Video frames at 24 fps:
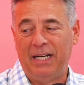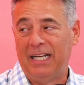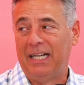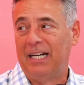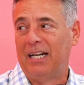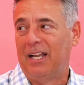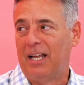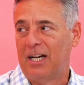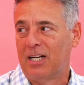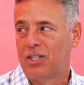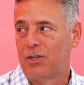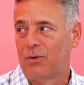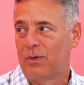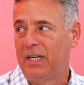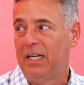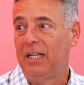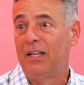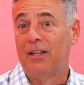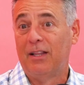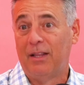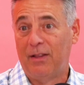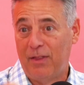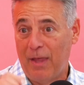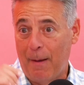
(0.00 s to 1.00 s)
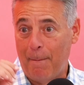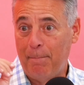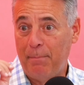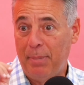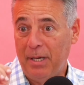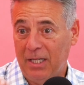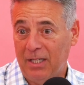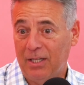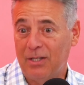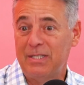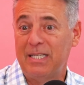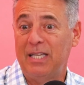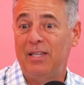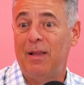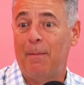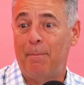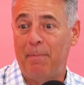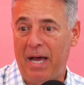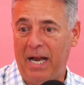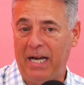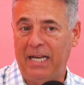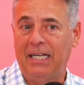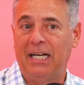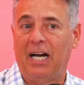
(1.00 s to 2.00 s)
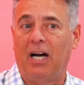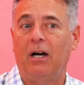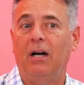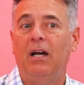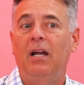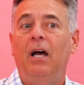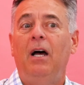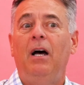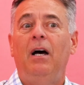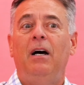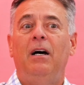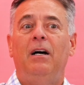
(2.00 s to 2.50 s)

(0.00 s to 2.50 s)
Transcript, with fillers: been in luxury, the pillows and the bedding are,